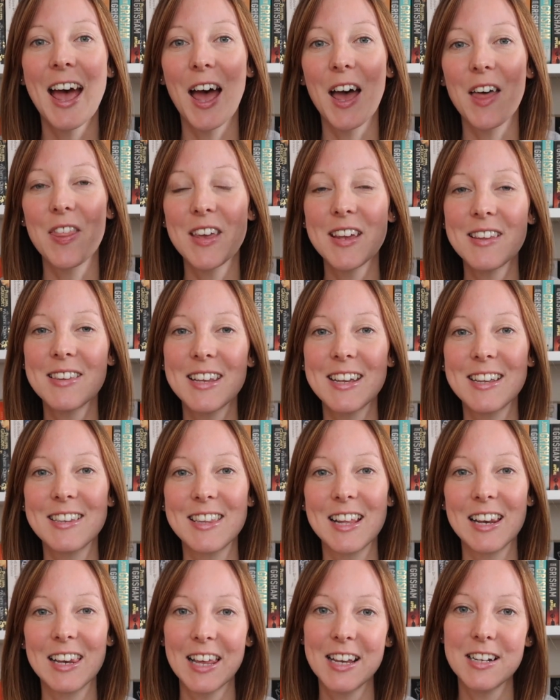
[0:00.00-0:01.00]
Uh, this
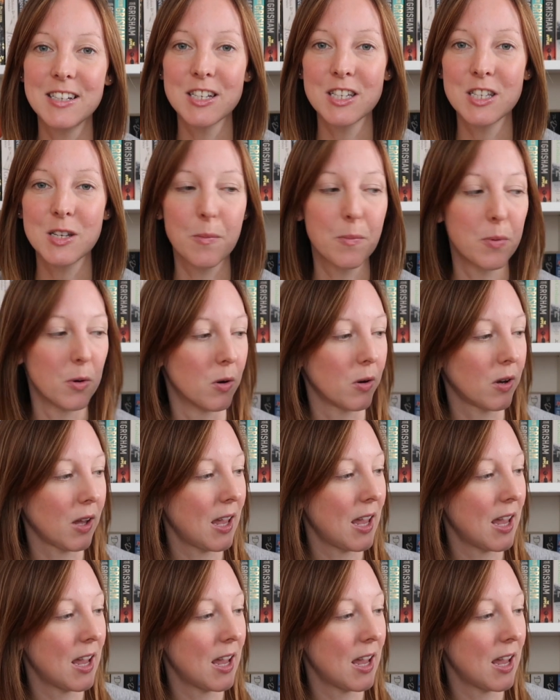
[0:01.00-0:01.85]
is the latest book